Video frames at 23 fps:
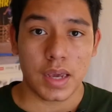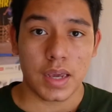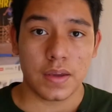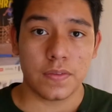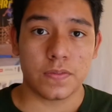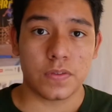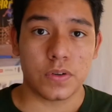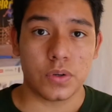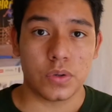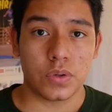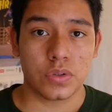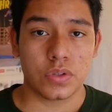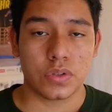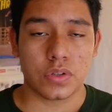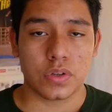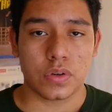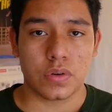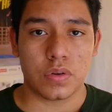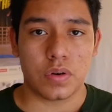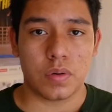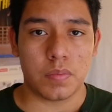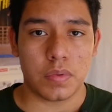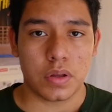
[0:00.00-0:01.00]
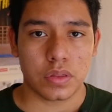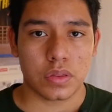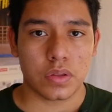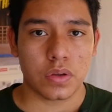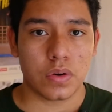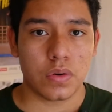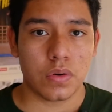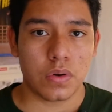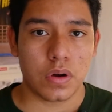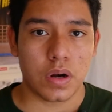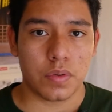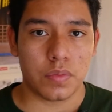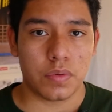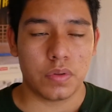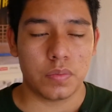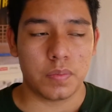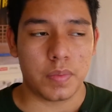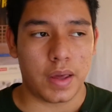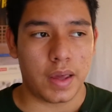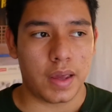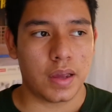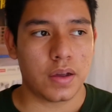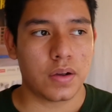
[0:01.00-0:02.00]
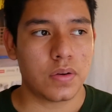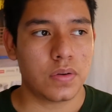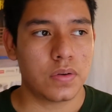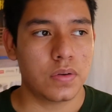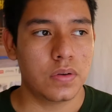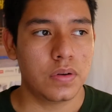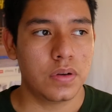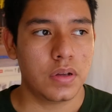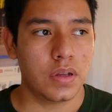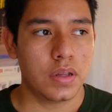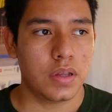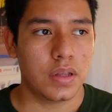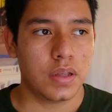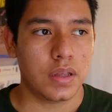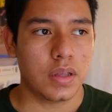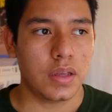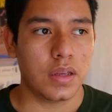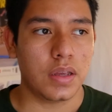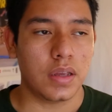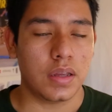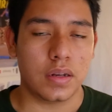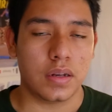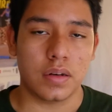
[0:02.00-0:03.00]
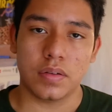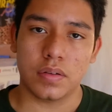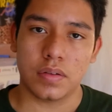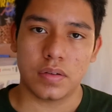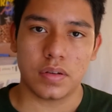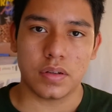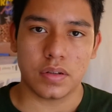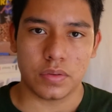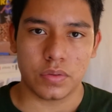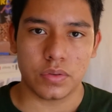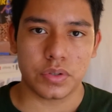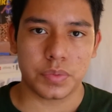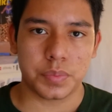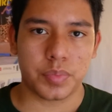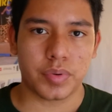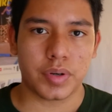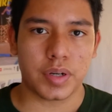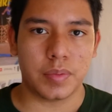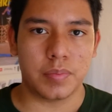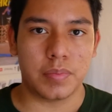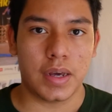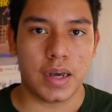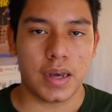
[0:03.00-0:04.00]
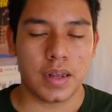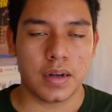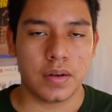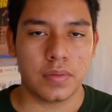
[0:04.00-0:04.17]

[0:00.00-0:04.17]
folks, so a month ago I rolled my ankle and it was pretty bad.